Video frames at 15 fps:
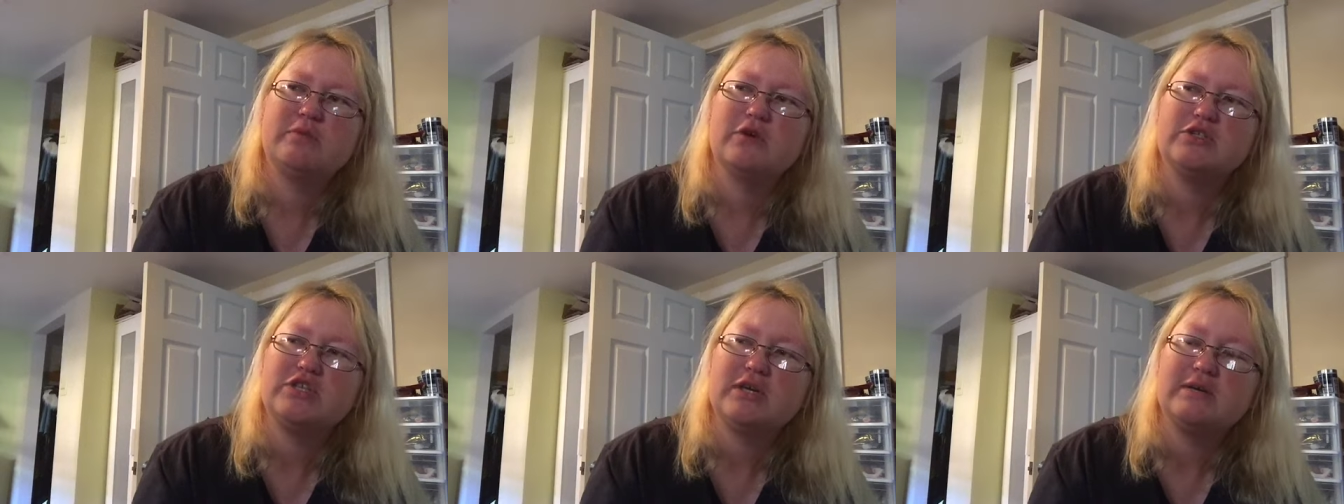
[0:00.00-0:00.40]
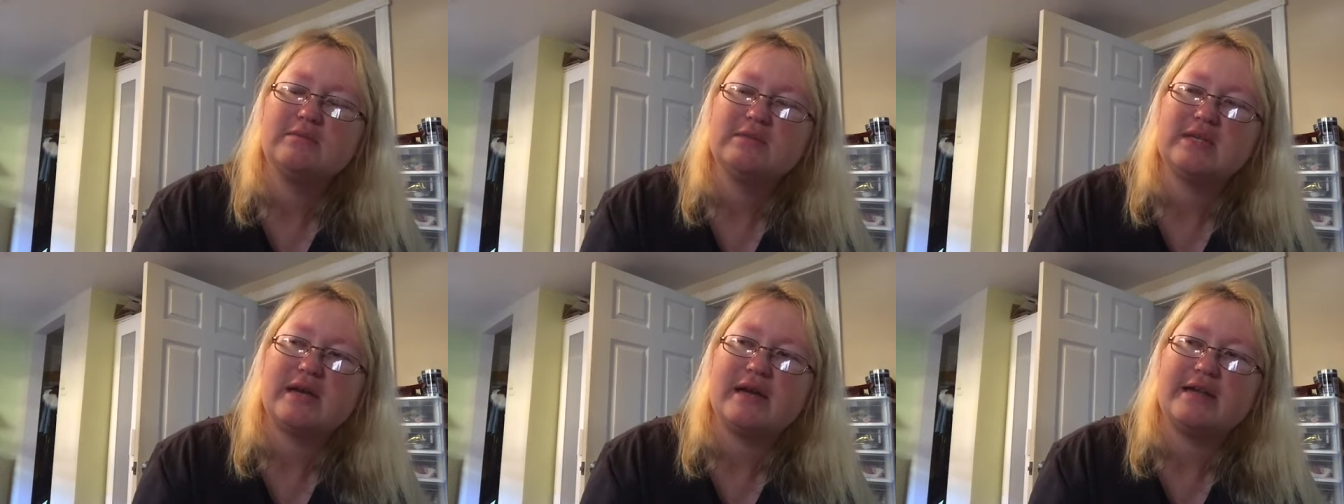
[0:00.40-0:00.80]
more
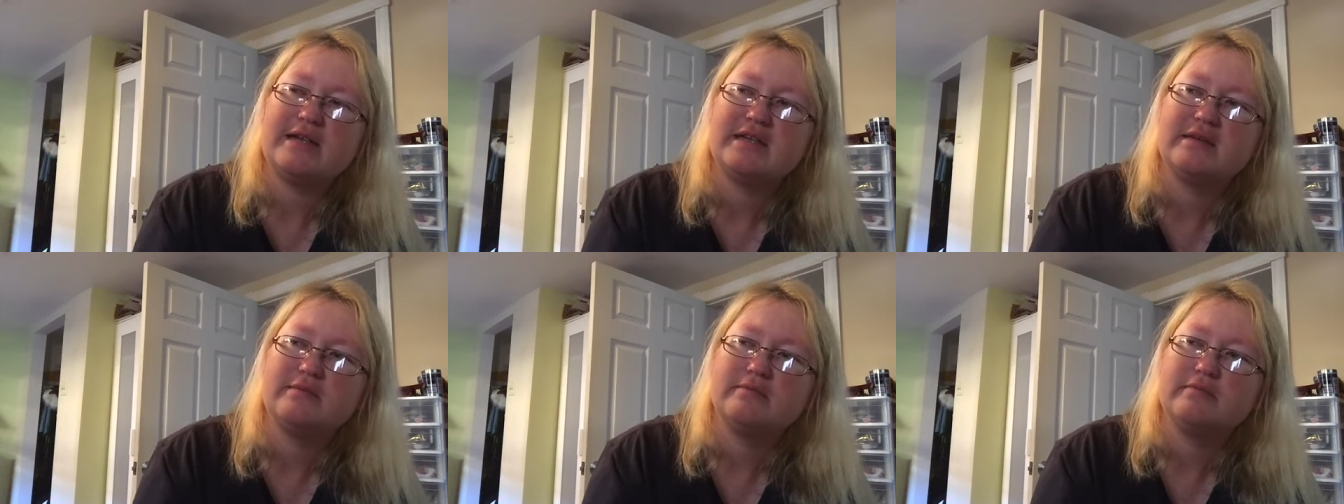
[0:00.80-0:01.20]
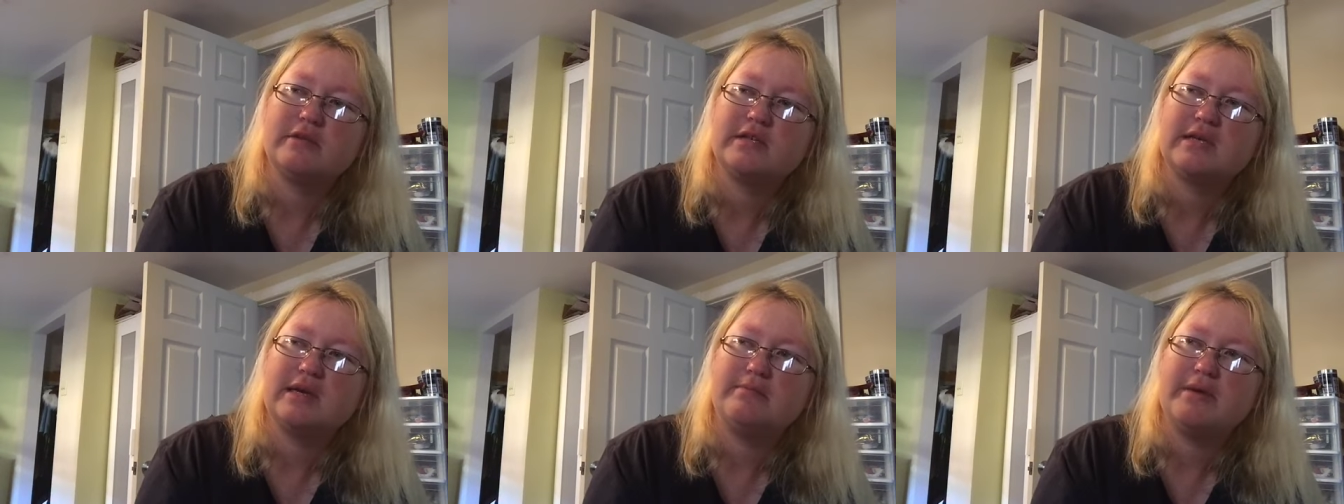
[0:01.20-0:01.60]
charms I
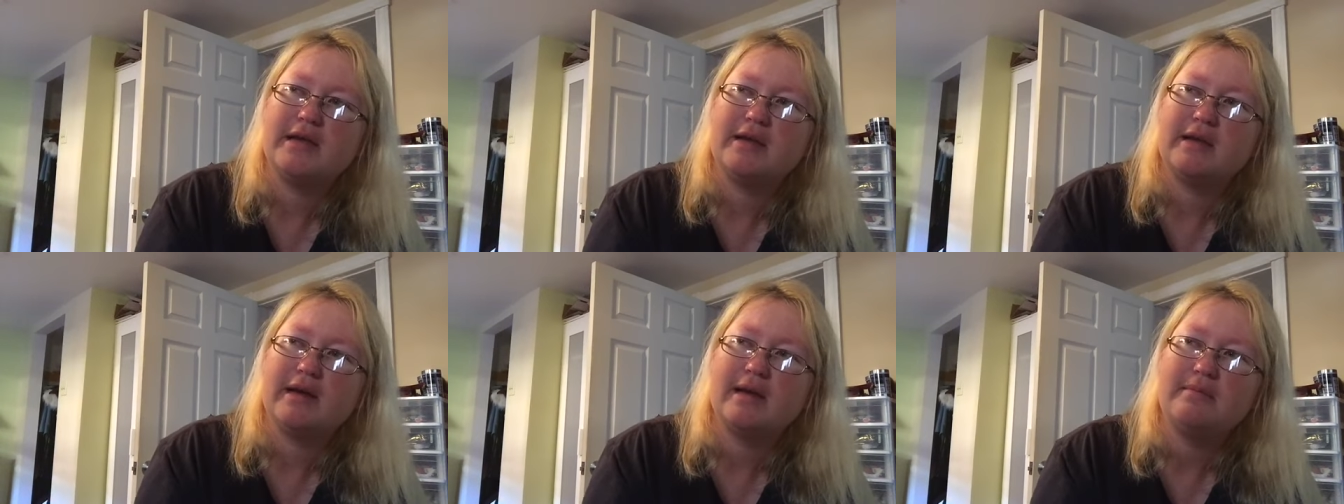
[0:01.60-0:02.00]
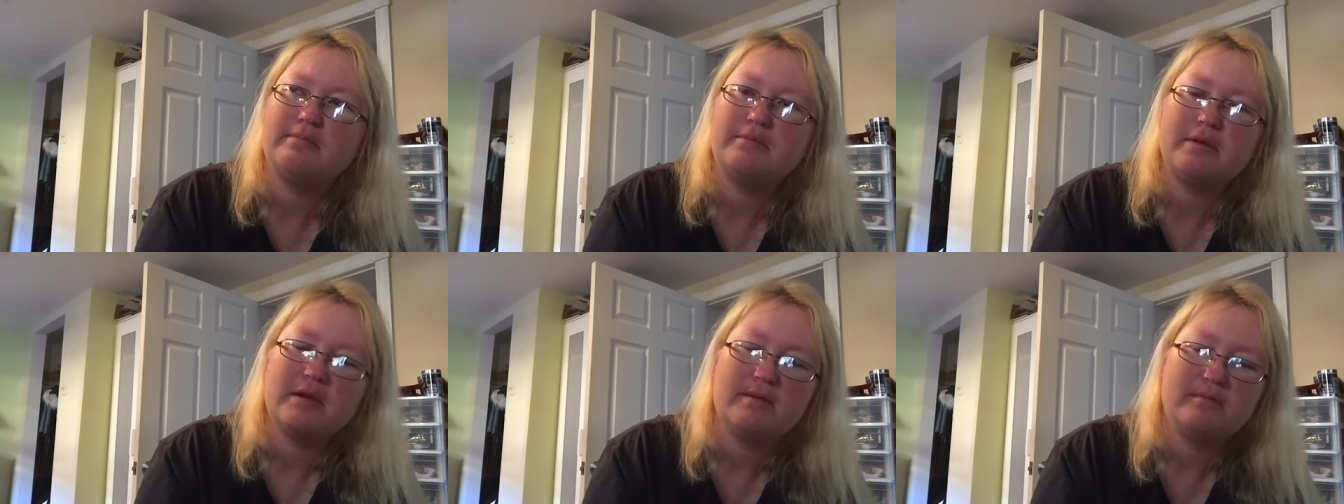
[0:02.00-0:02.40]
didn't pick
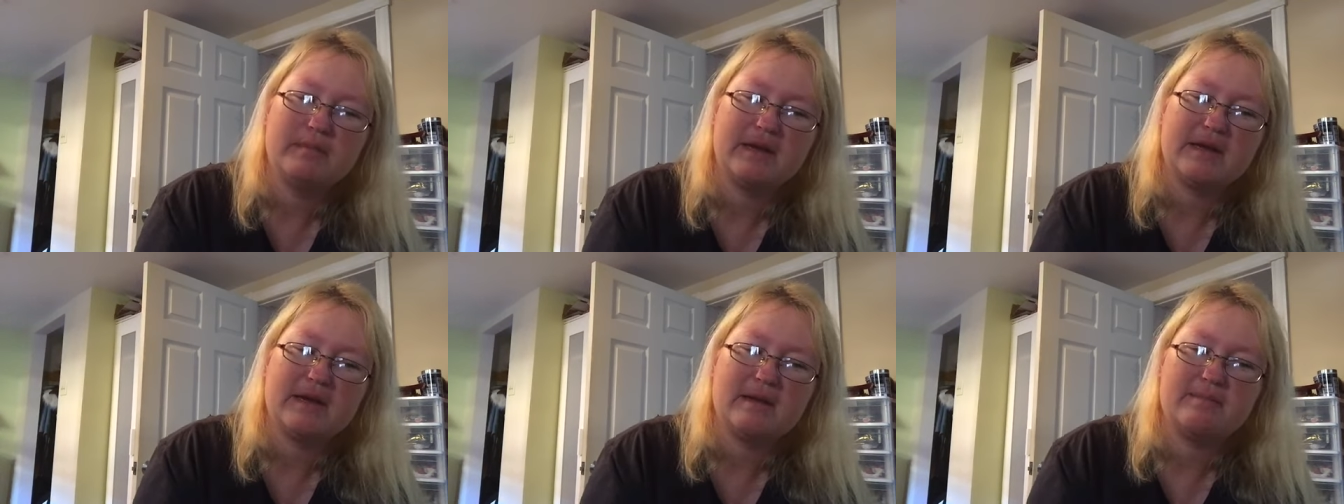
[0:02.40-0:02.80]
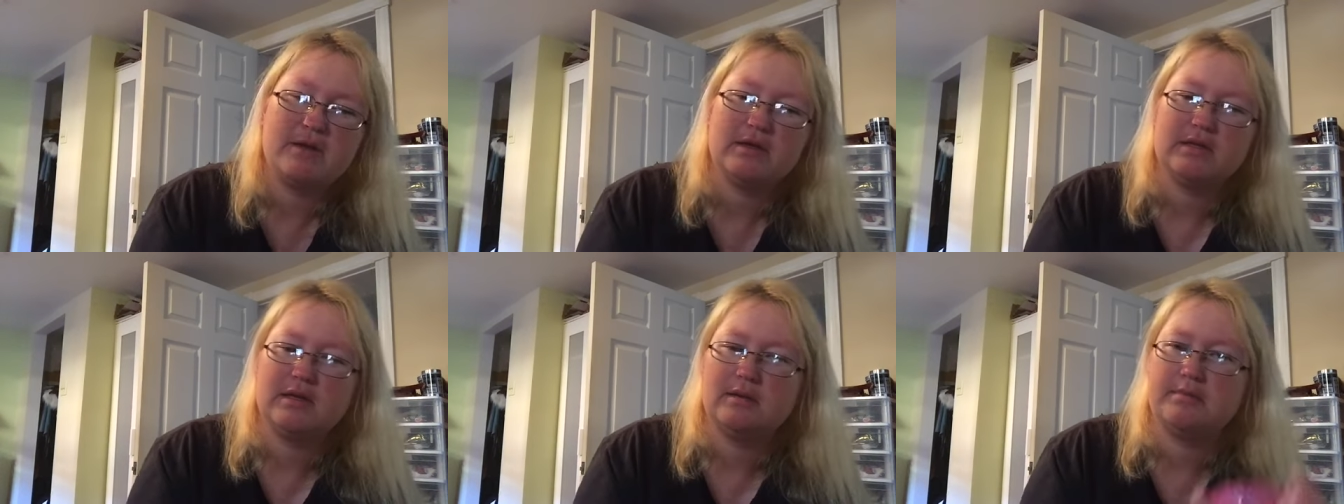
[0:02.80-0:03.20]
up, but I
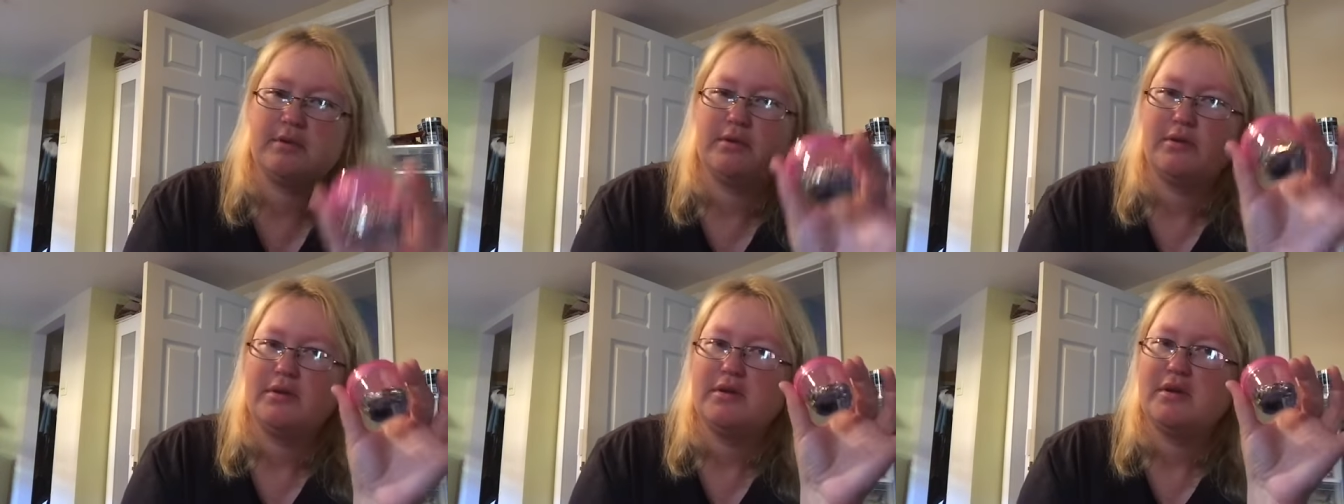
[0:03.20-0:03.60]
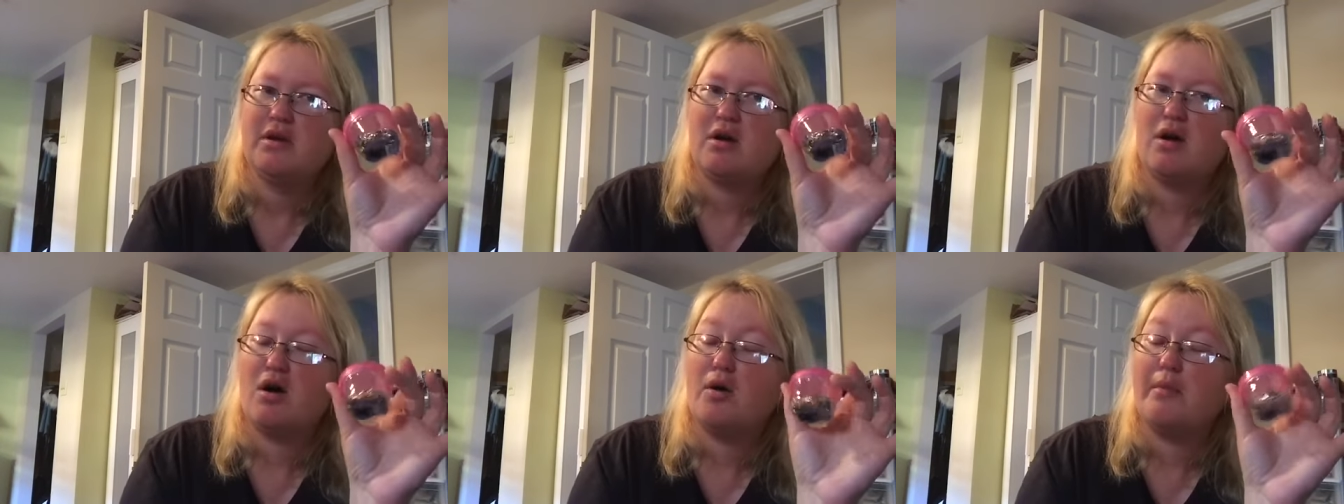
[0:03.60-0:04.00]
picked up
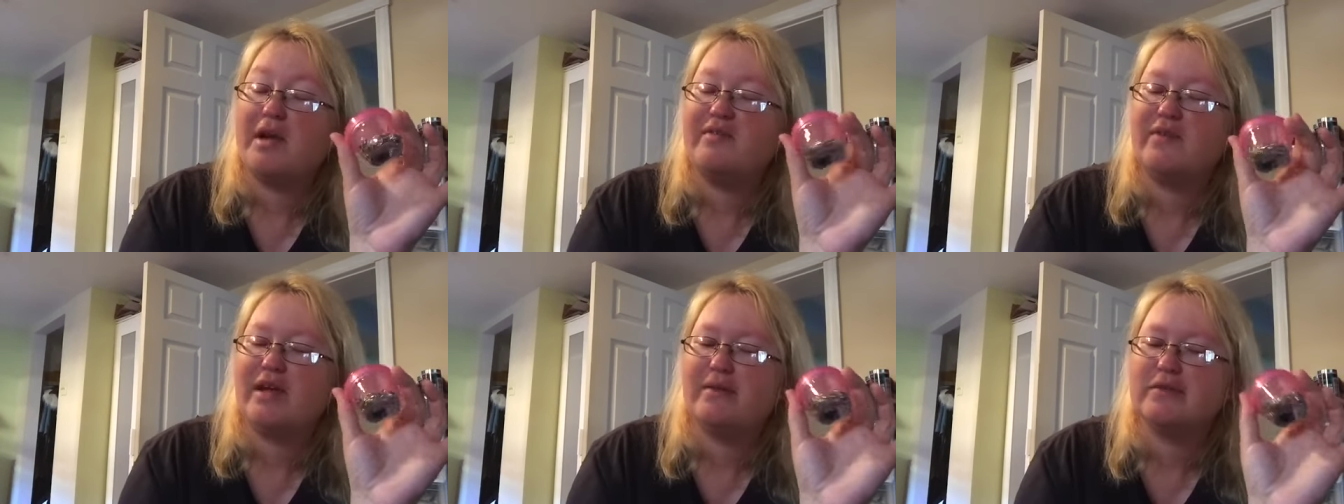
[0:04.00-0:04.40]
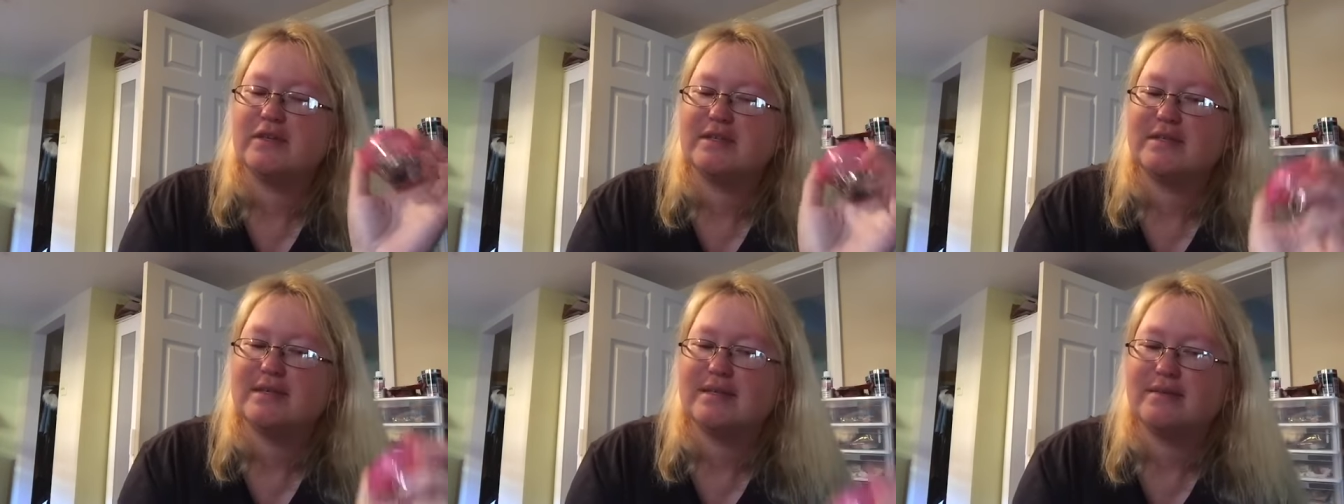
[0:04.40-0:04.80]
all my
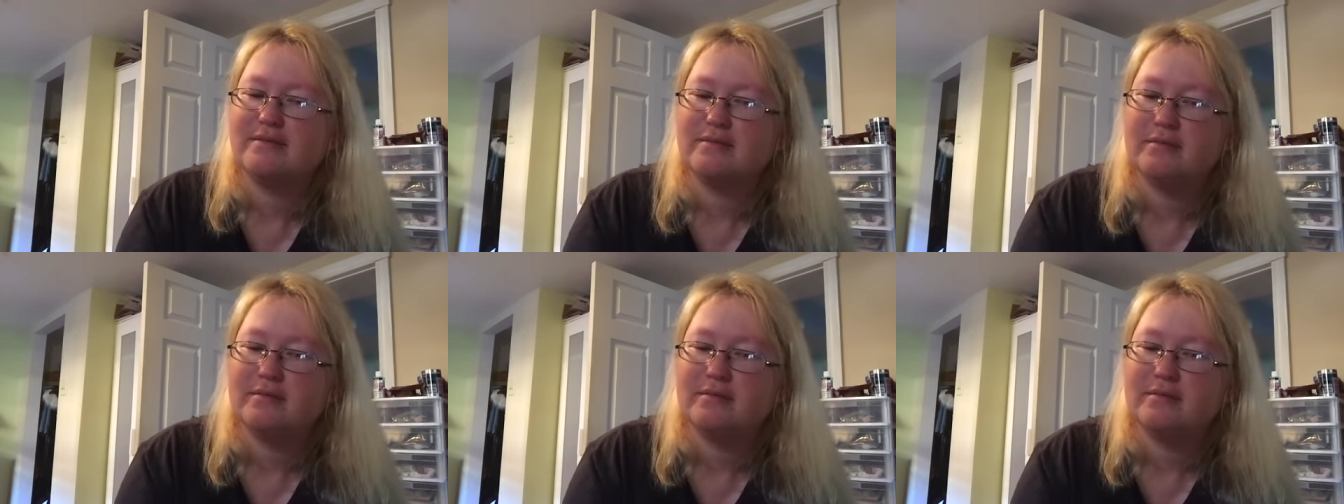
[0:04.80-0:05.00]
favorites.